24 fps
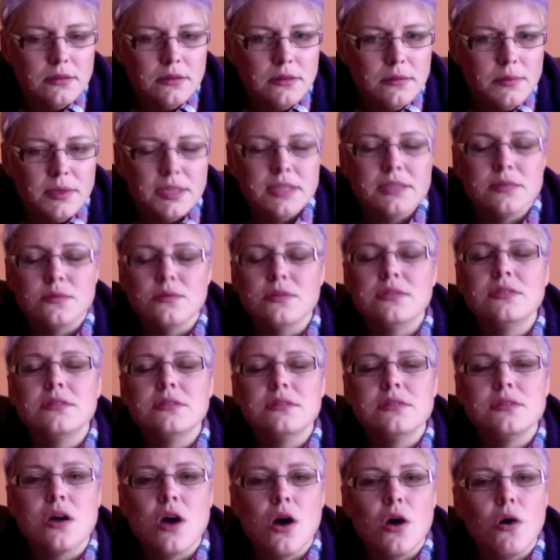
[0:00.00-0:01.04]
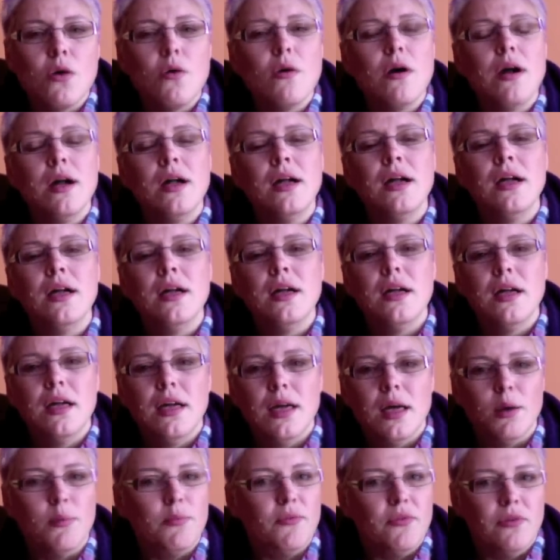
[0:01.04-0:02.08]
because it was so
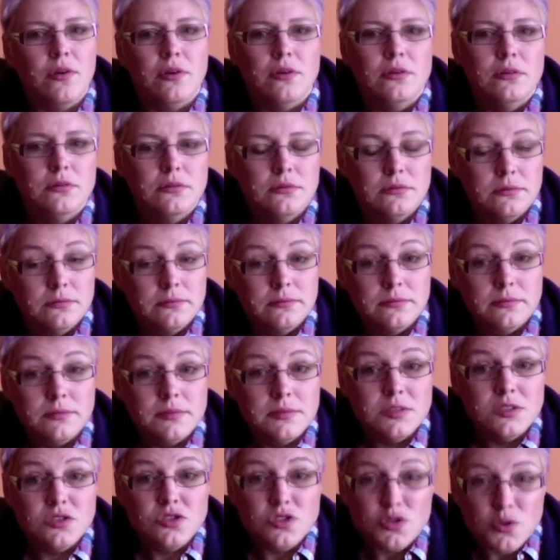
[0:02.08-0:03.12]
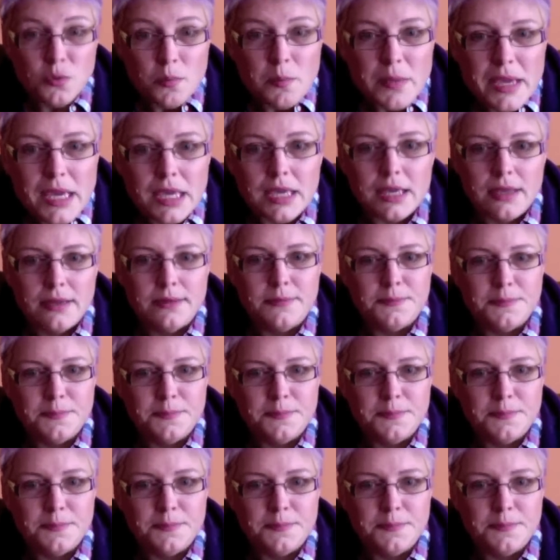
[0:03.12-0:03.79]
helpful to me.